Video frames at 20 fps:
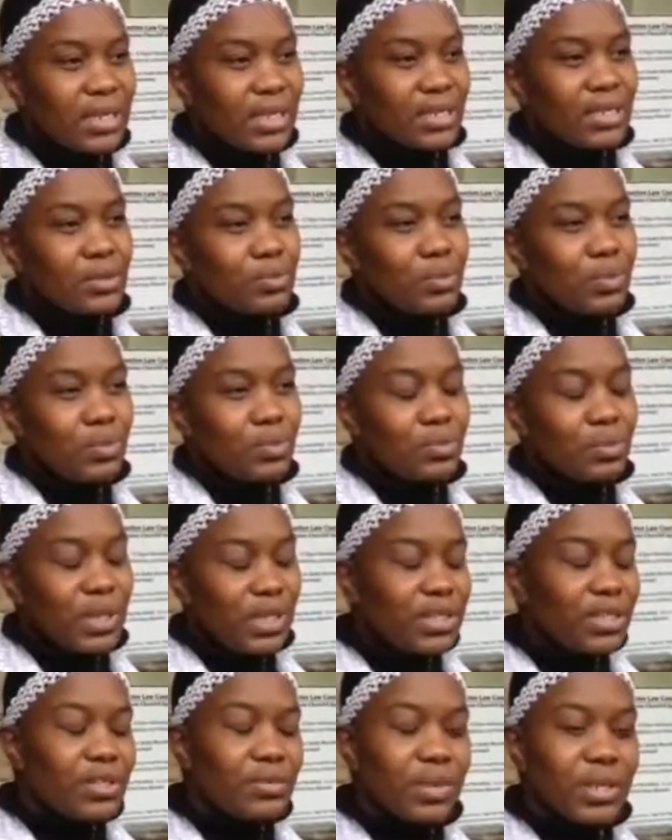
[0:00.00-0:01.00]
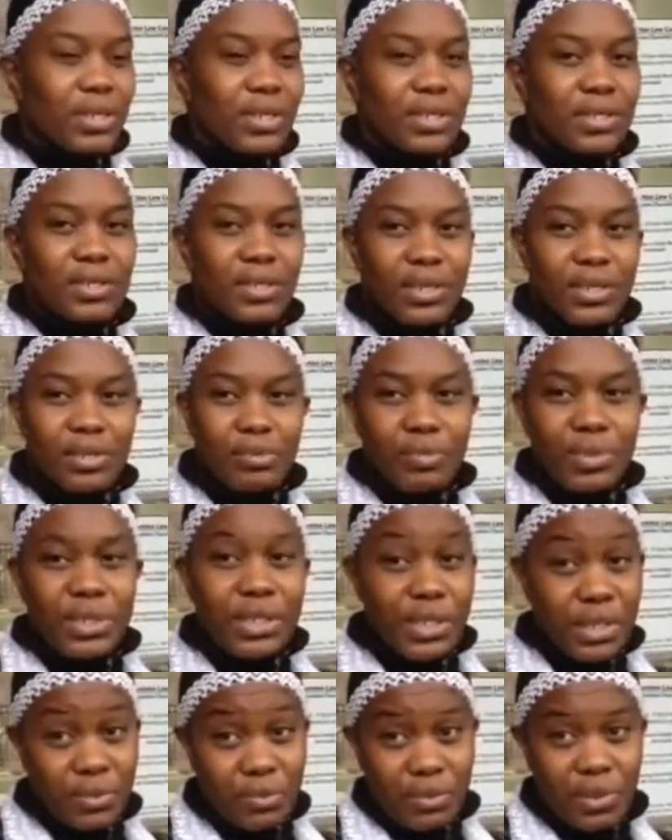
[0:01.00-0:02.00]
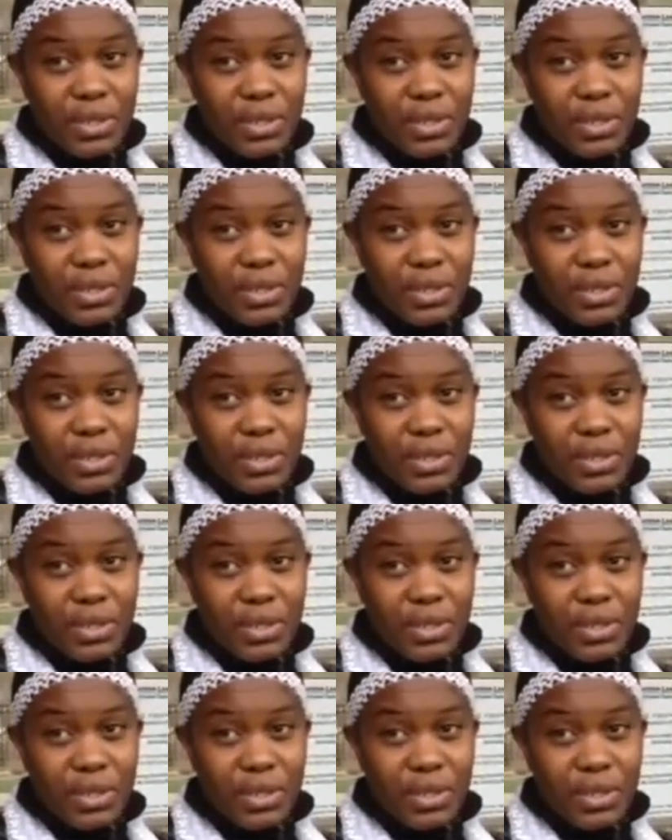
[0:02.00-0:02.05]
let's put a rest to it. Let, let it be done